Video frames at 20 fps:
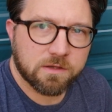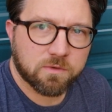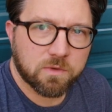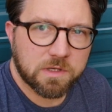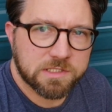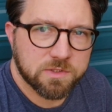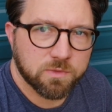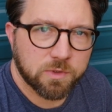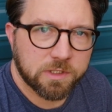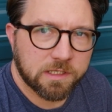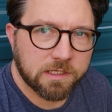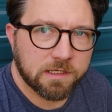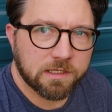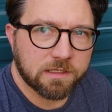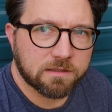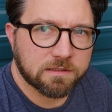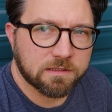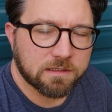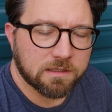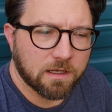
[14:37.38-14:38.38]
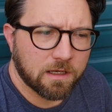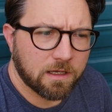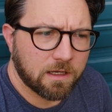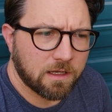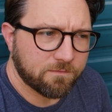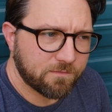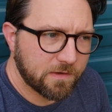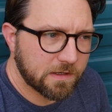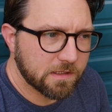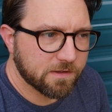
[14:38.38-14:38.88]
question we get
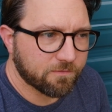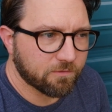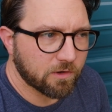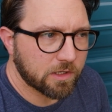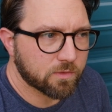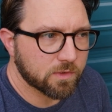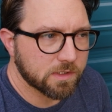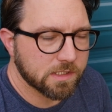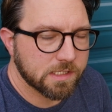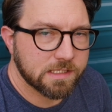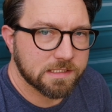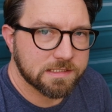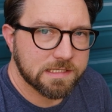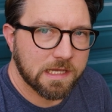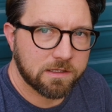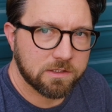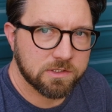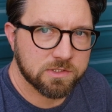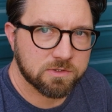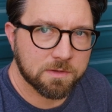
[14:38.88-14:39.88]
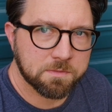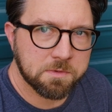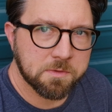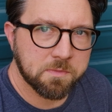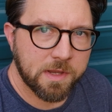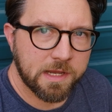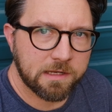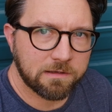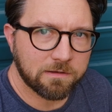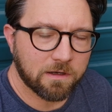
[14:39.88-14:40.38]
fairly frequently is, how do you strip the
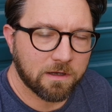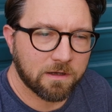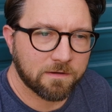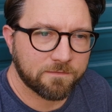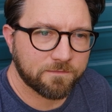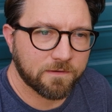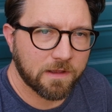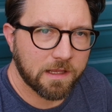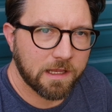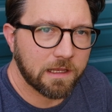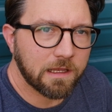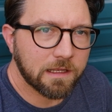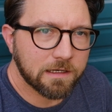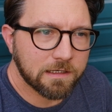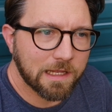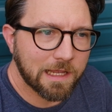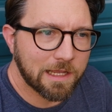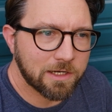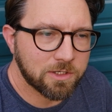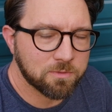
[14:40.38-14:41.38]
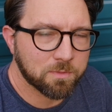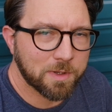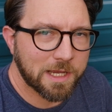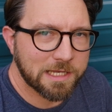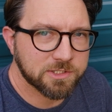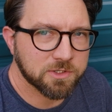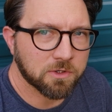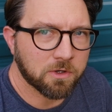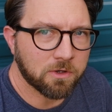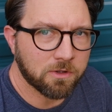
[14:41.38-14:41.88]
paint off and how do you
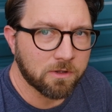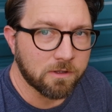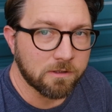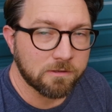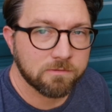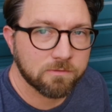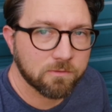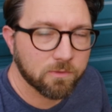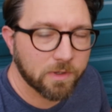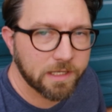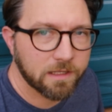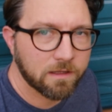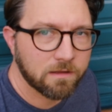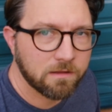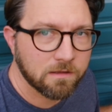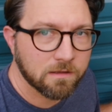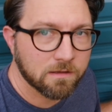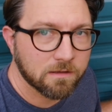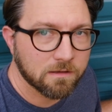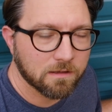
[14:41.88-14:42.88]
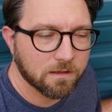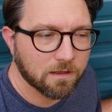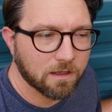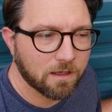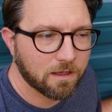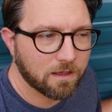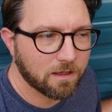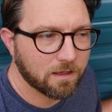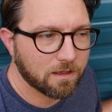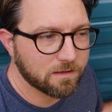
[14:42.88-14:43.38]
patch a hole? Well,
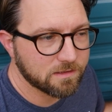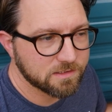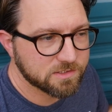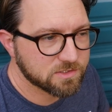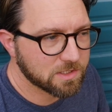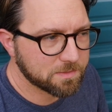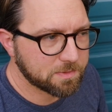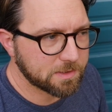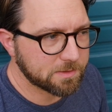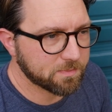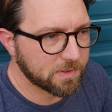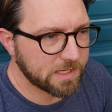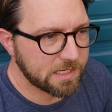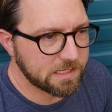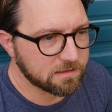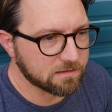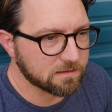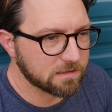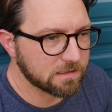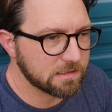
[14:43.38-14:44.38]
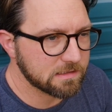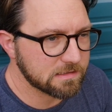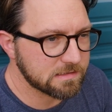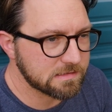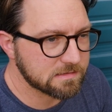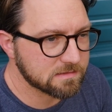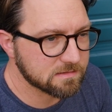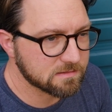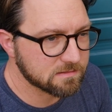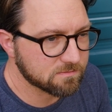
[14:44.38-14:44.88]
stripping paint
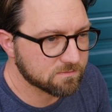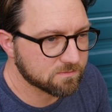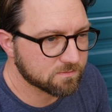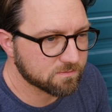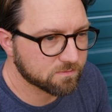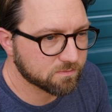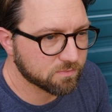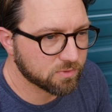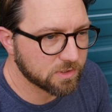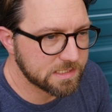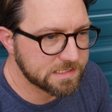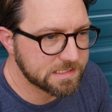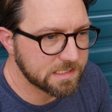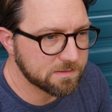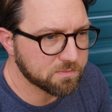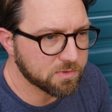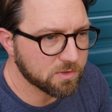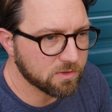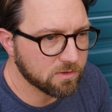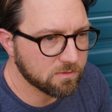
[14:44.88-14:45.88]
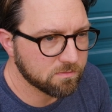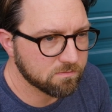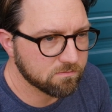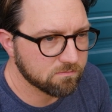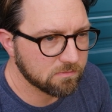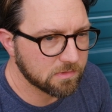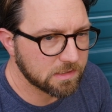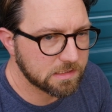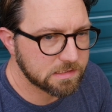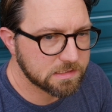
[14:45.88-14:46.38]
is pretty simple.
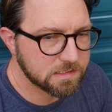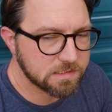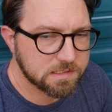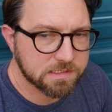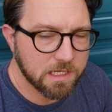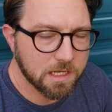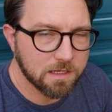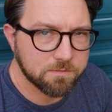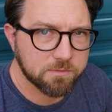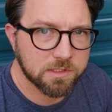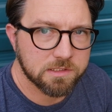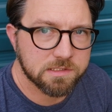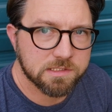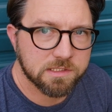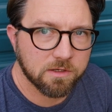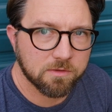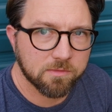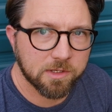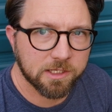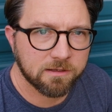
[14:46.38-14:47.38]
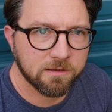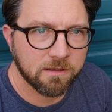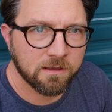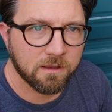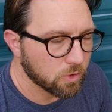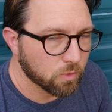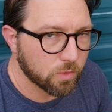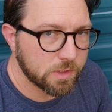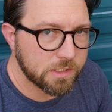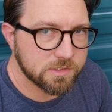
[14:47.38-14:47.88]
It's just time consuming.
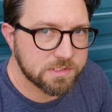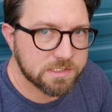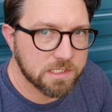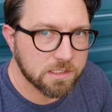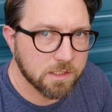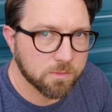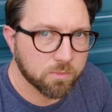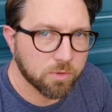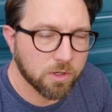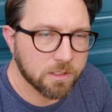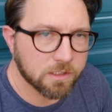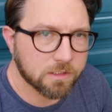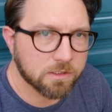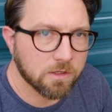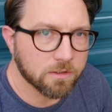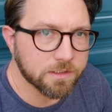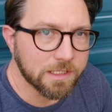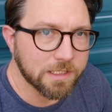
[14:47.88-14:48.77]
We used a product called